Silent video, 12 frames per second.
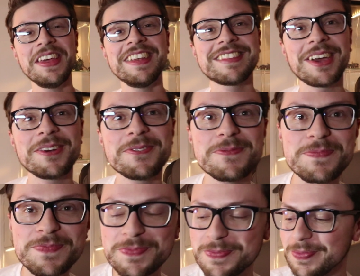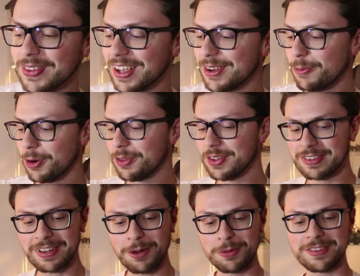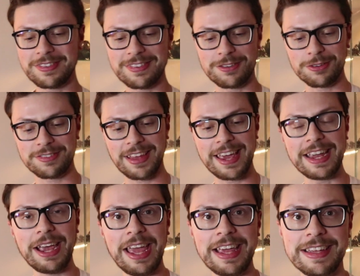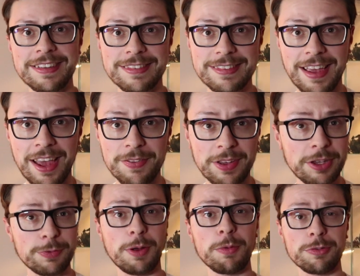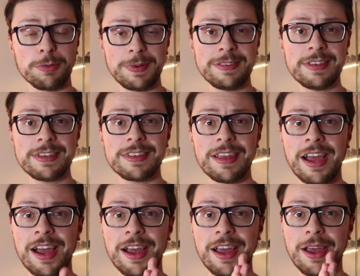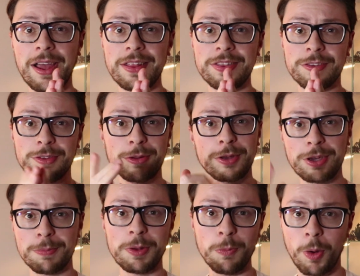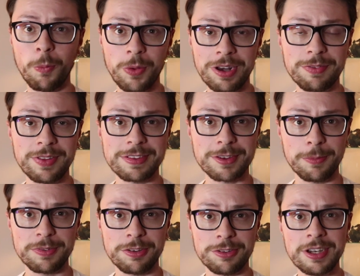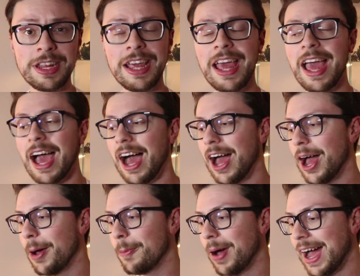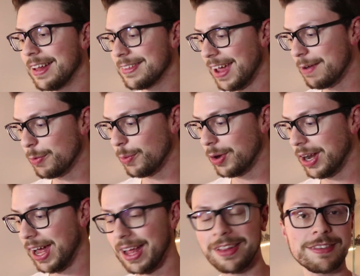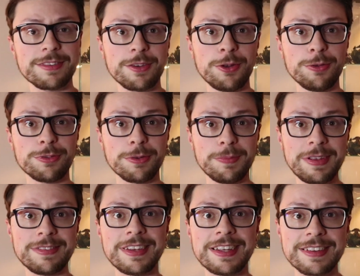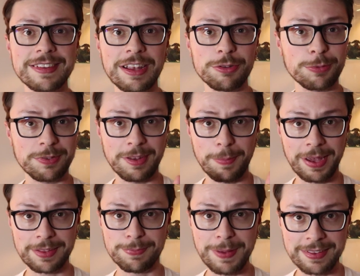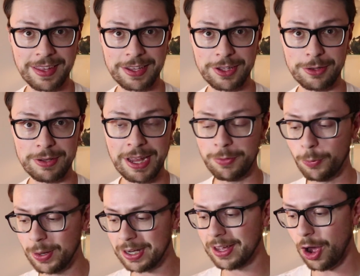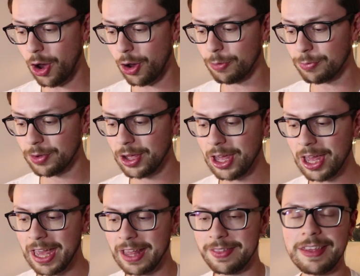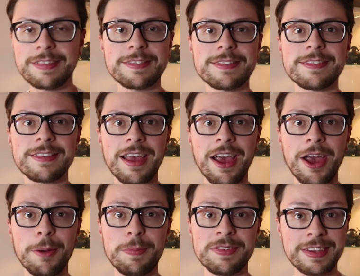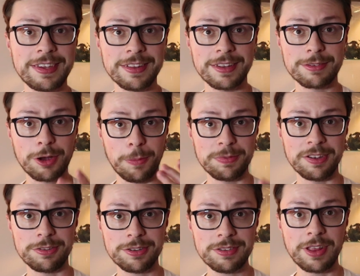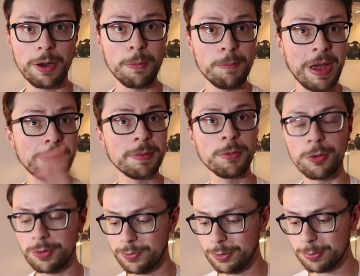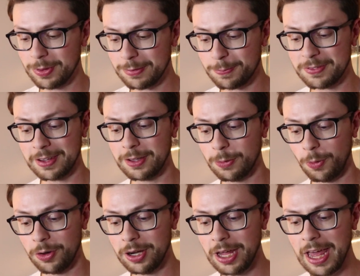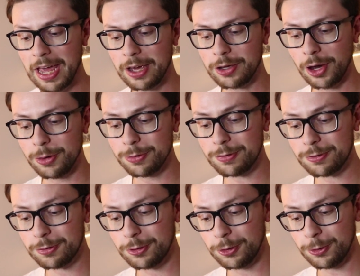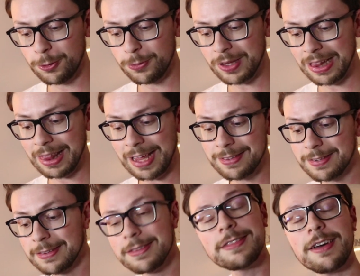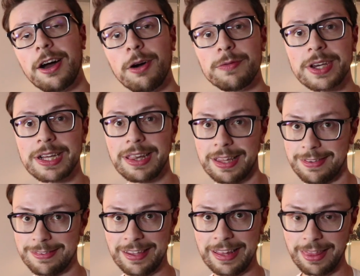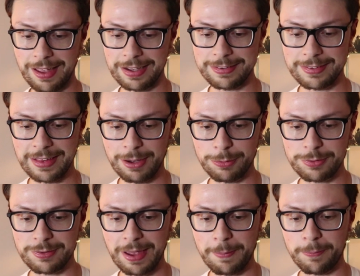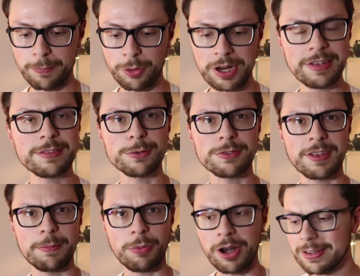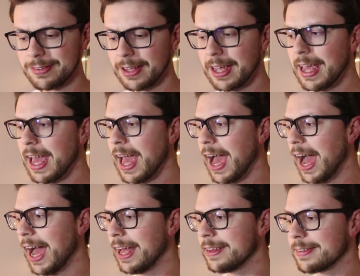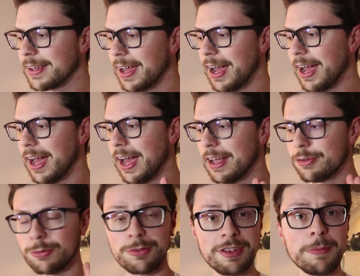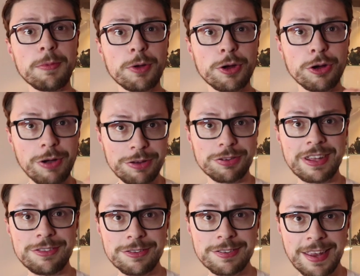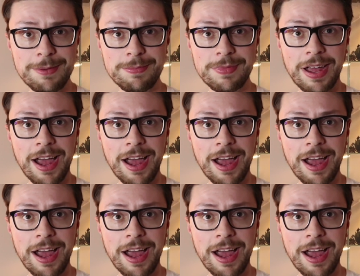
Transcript: so one of the things that I wanted to just say is thank you for everyone who submitted. There's only can be one winner for this competition, and everyone else who submitted, I just want to say a big thank you. Now, the winner of this particular competition, there may be more in the future, but this particular one goes to the Lanterns of the Cleansing Light, and that was Sam Breers. And I just want to say congratulations, Sam.